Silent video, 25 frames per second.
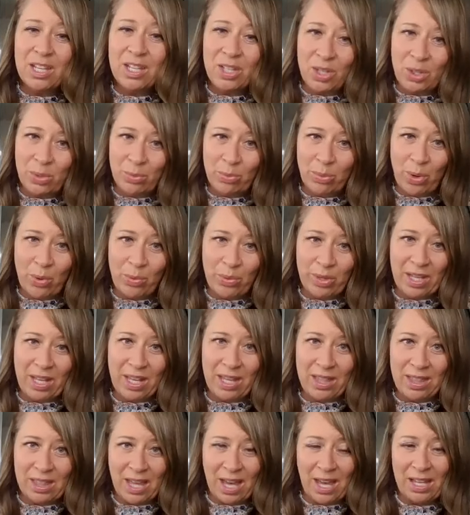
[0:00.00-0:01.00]
you won't
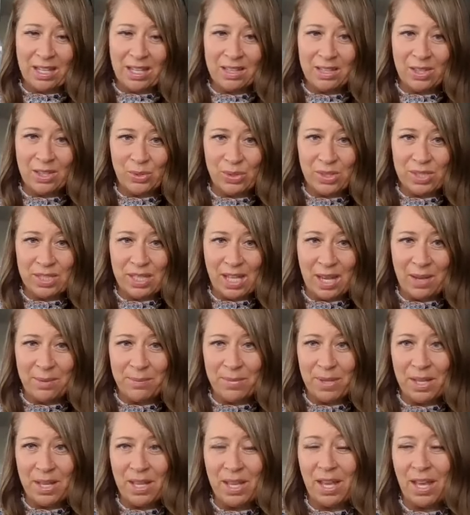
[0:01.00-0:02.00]
get those
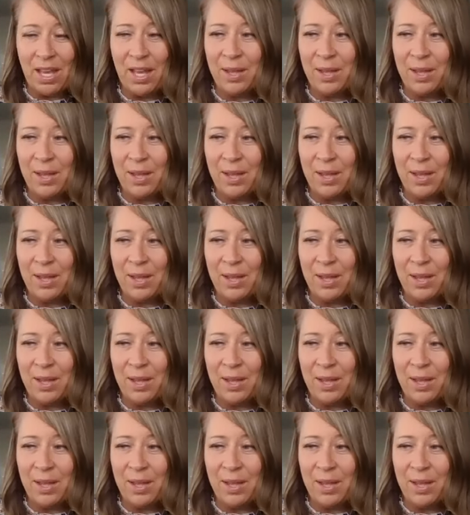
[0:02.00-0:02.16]
same